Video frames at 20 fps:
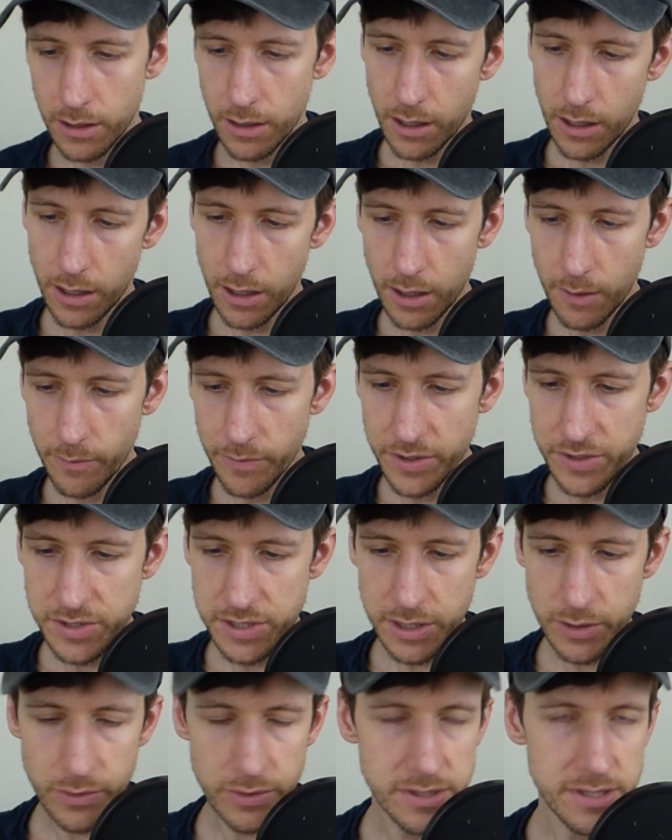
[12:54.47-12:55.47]
The
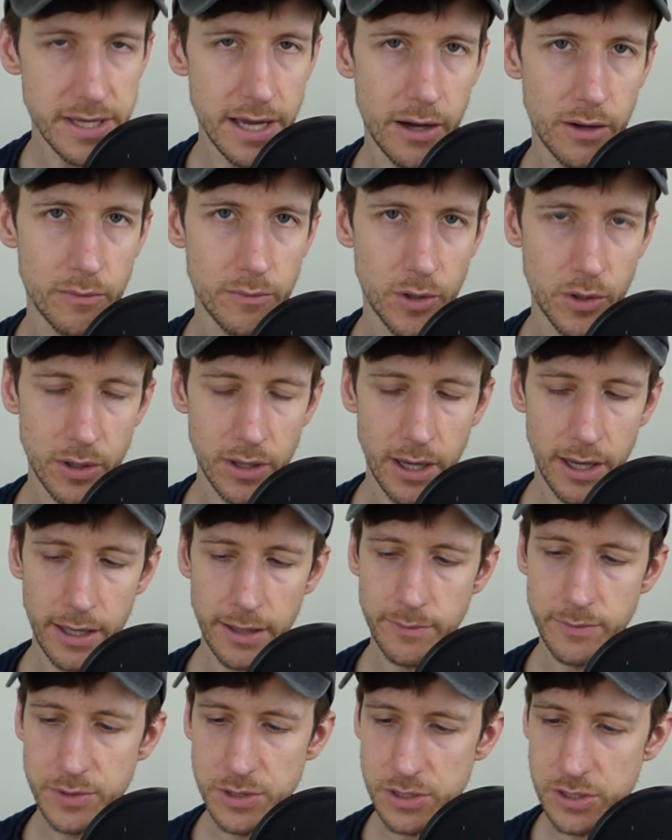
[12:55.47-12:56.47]
secret's out,
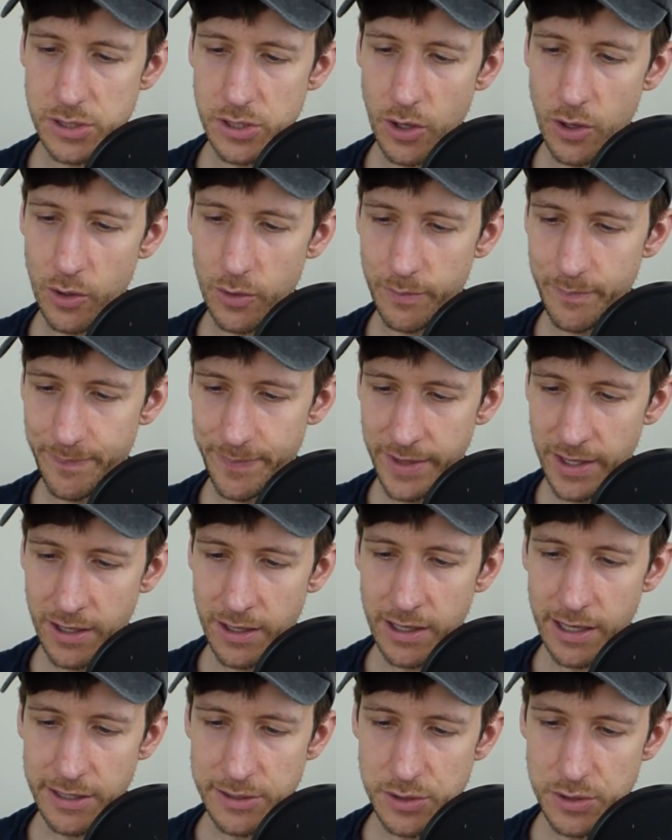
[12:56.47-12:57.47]
okay? So,
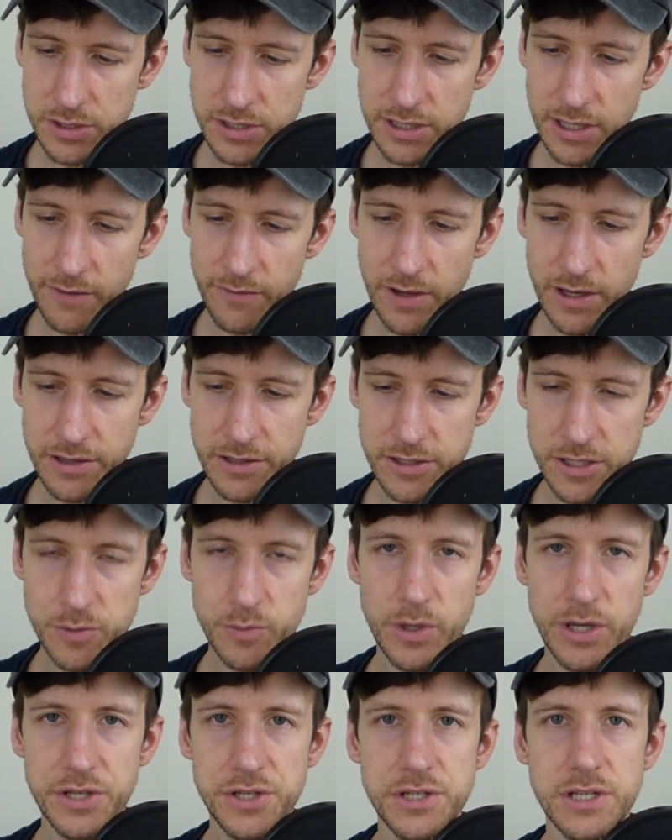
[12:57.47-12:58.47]
as you see, I've got this
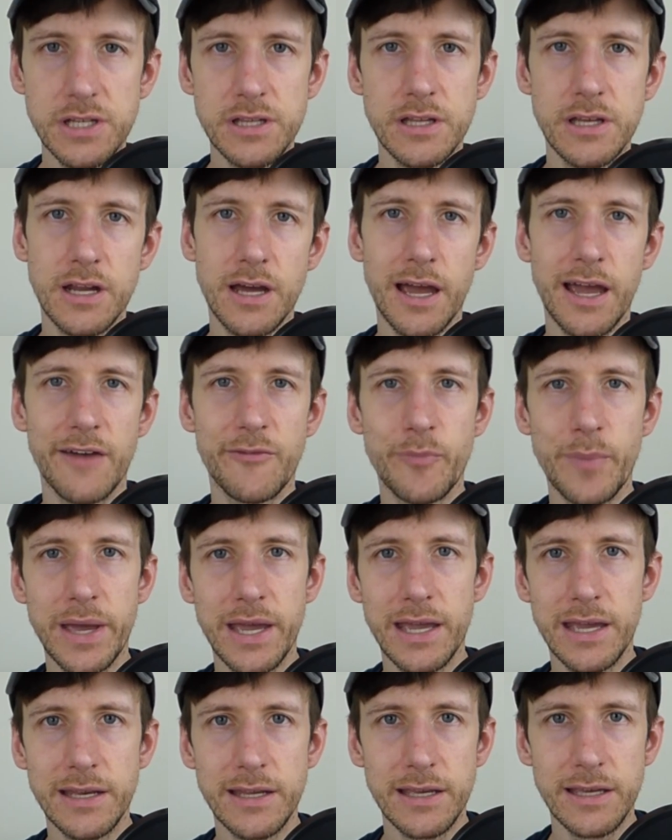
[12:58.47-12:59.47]
spreadsheet that I have
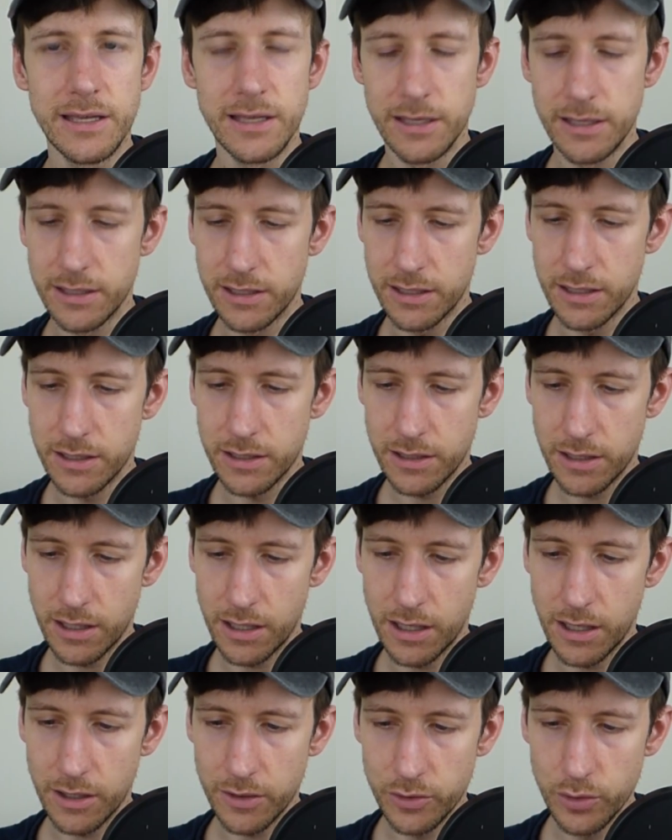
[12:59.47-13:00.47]
made in
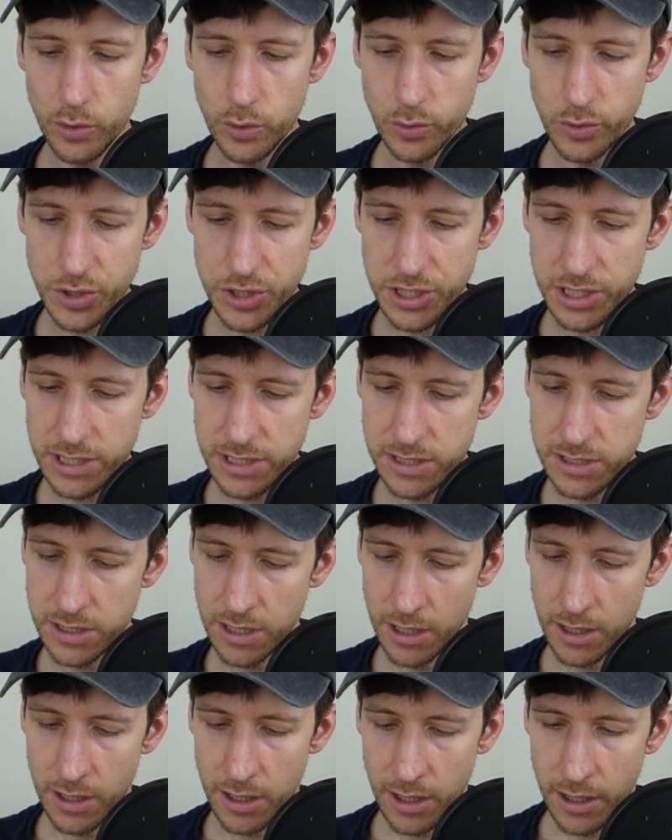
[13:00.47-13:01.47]
Google Sheets.
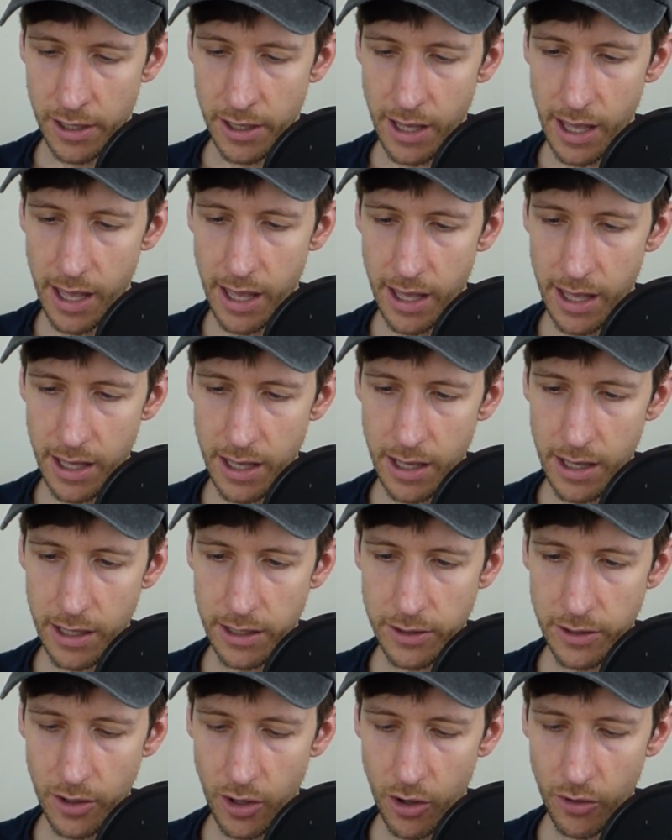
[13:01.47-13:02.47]

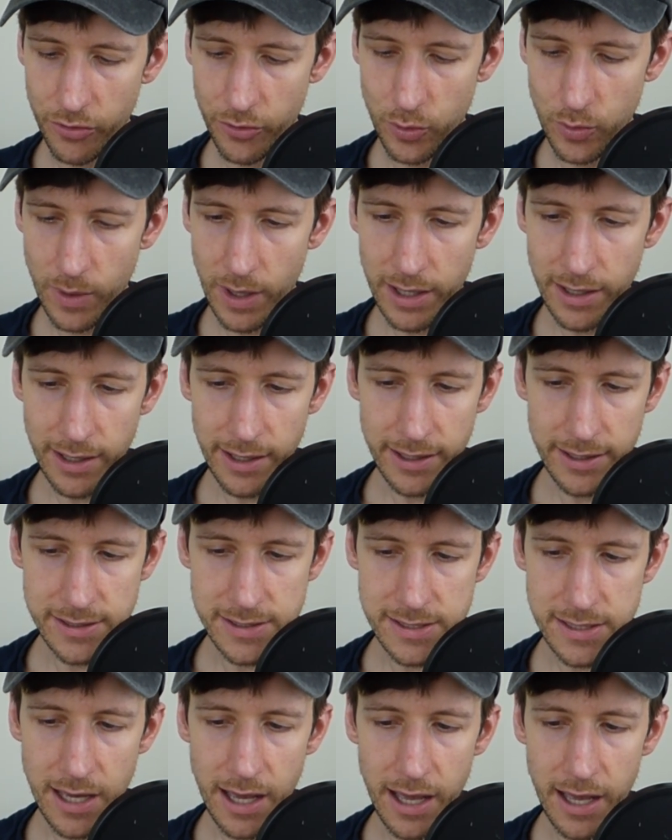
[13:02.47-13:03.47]
And on the right-hand
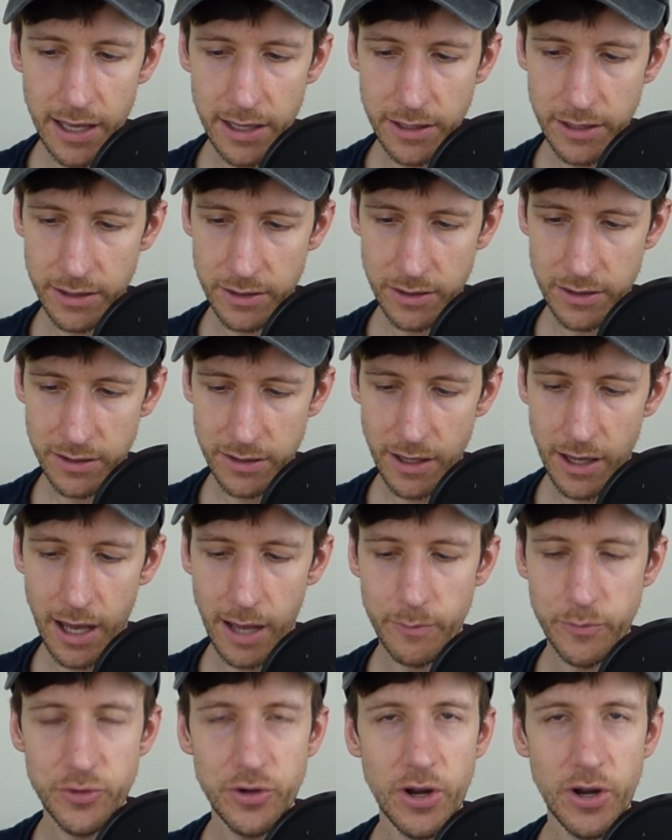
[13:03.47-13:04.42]
side, I'm